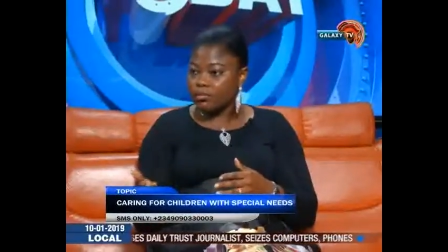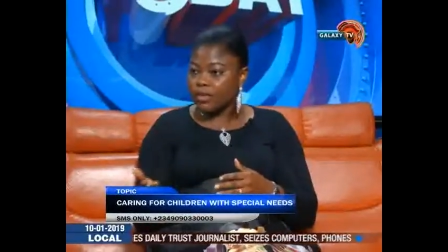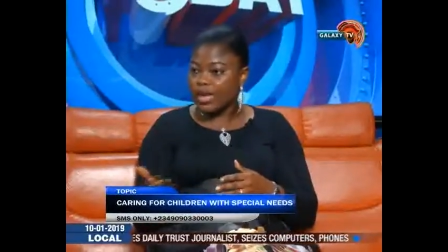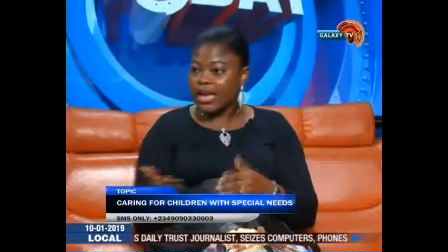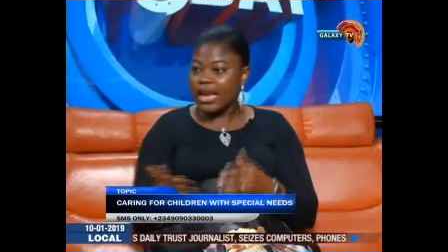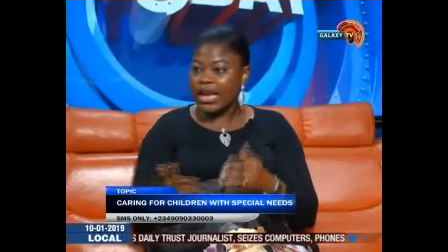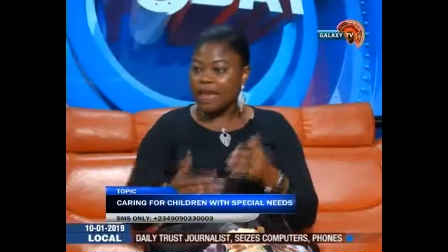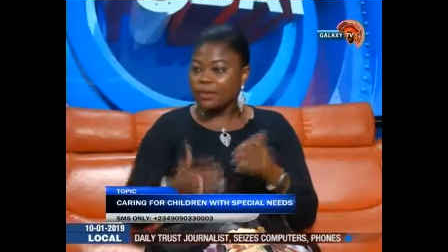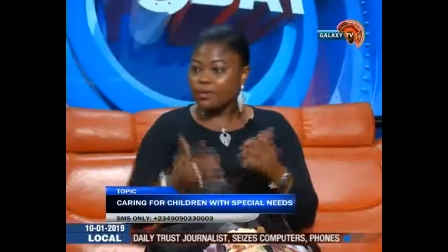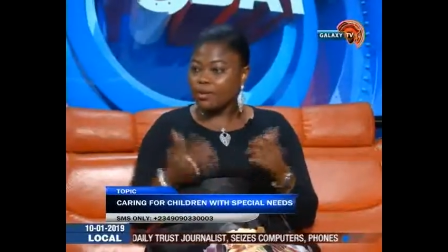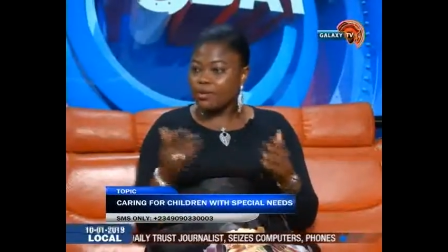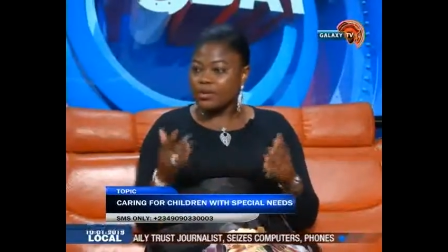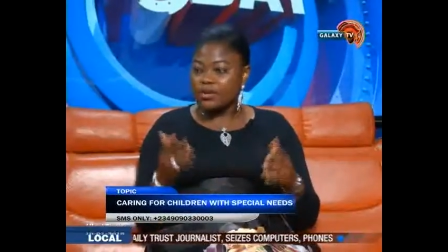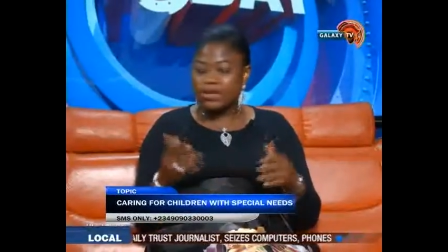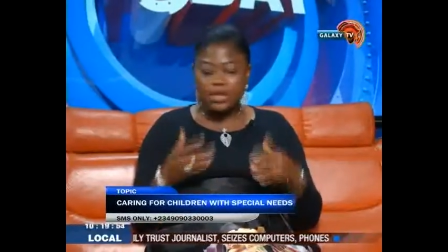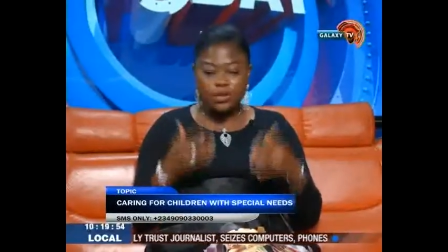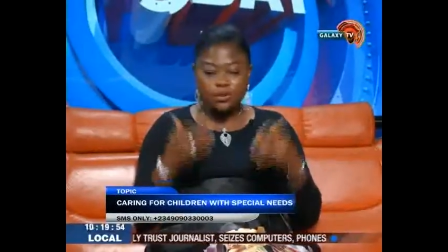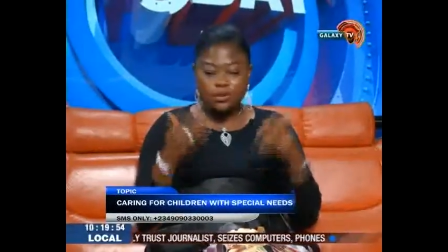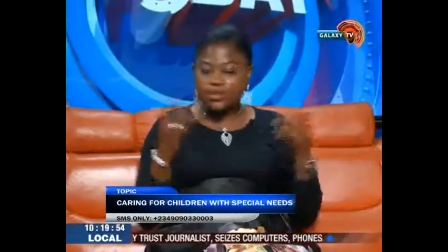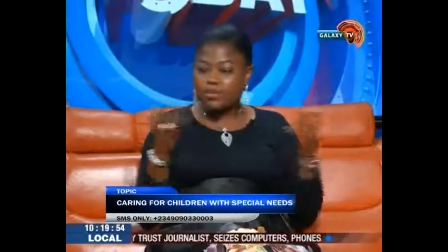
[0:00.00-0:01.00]
It happened.
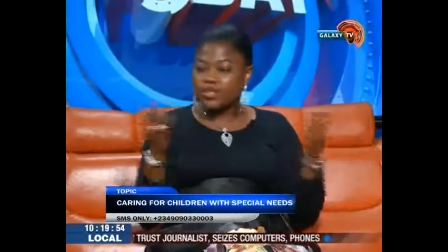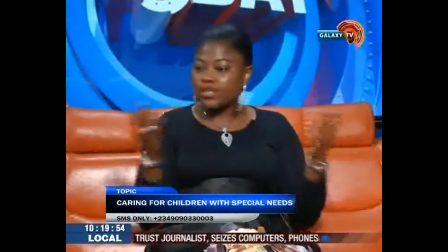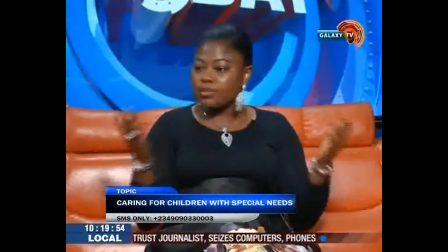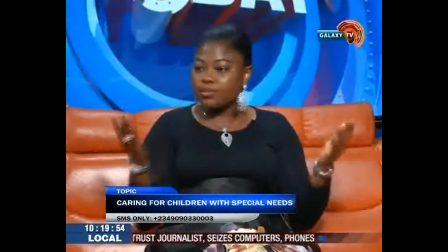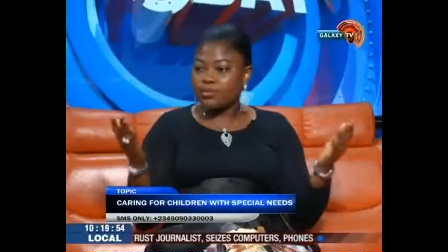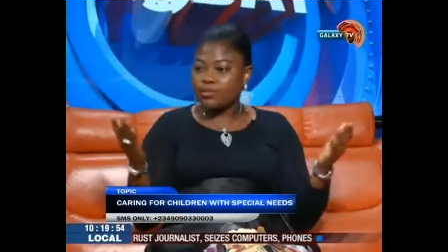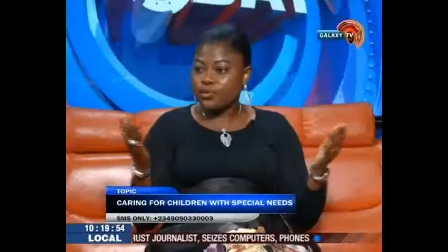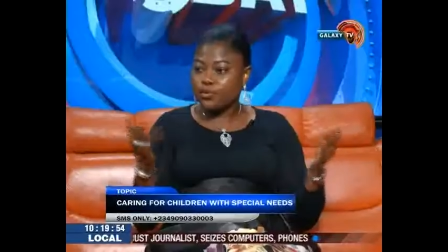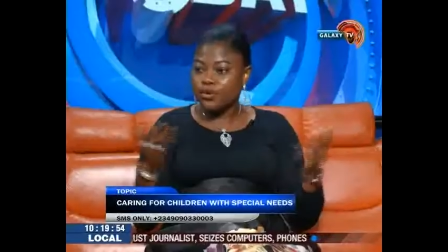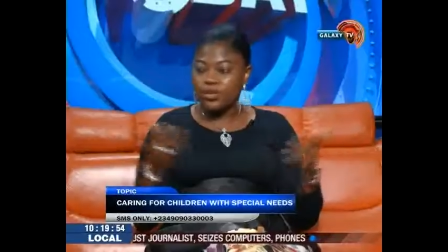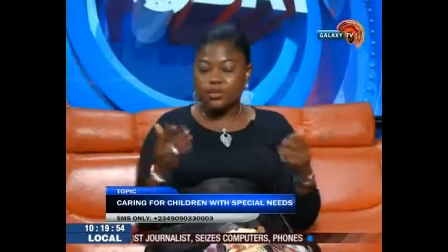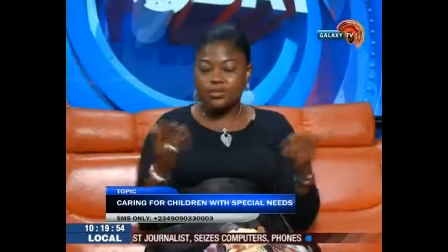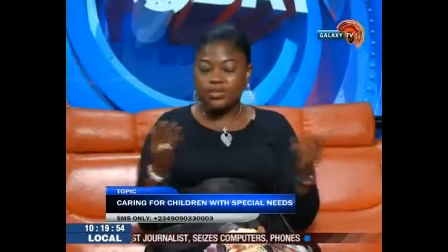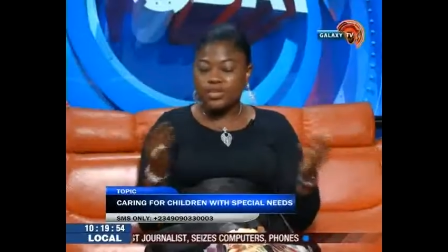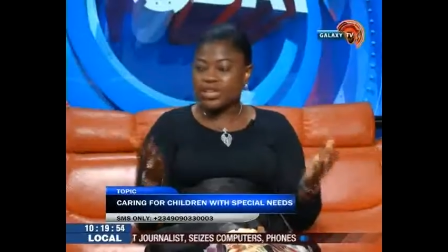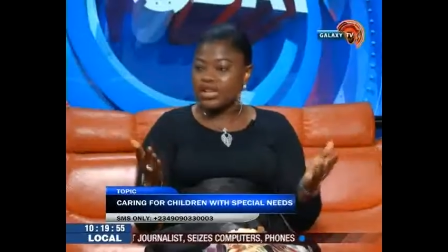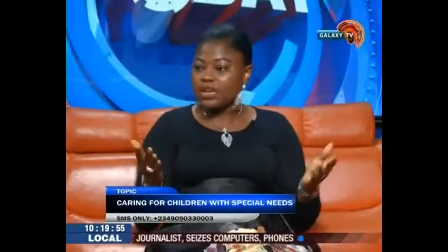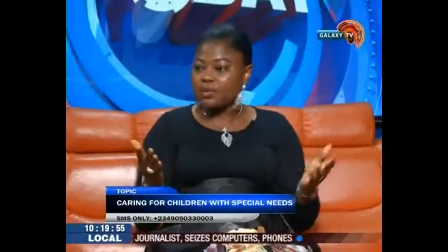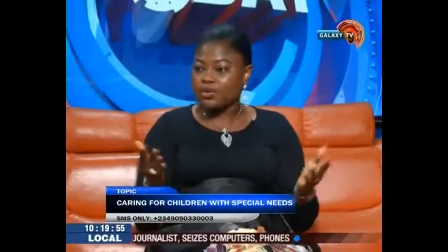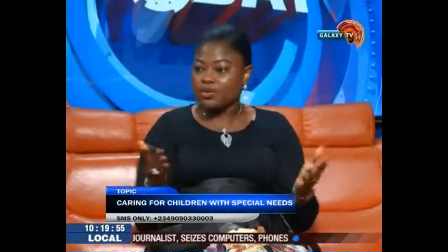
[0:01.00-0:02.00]
They could see before, they could
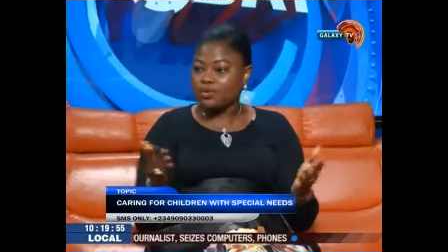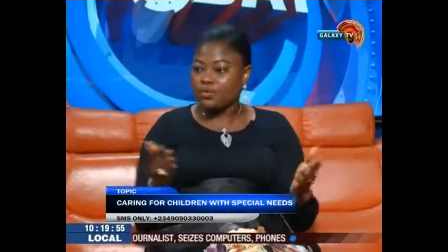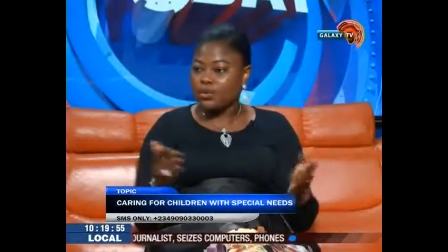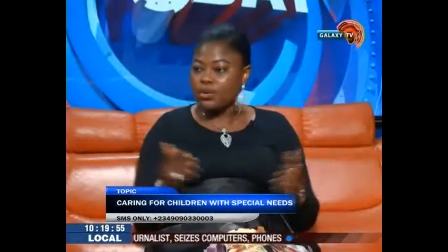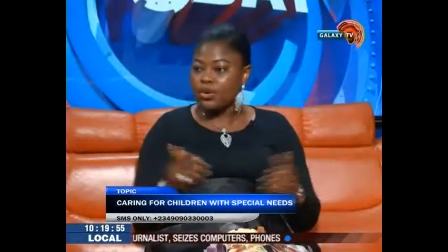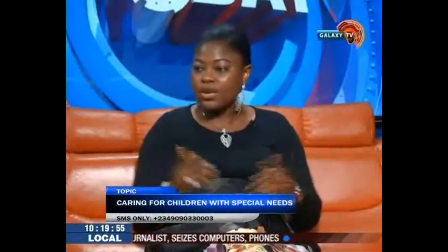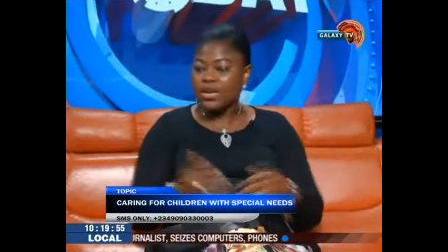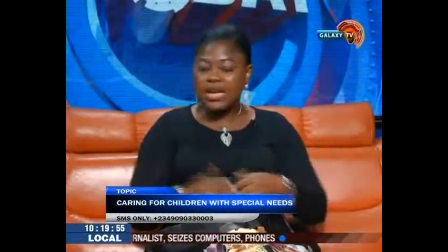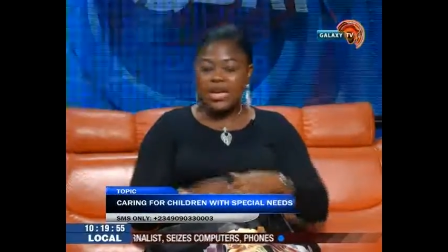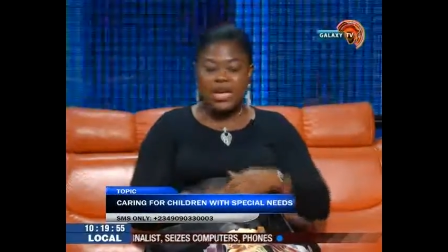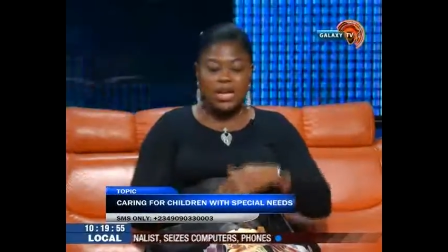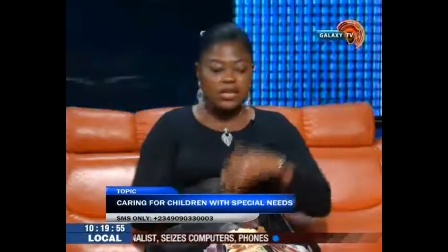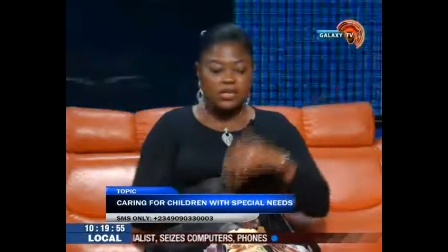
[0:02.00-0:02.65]
hear before, and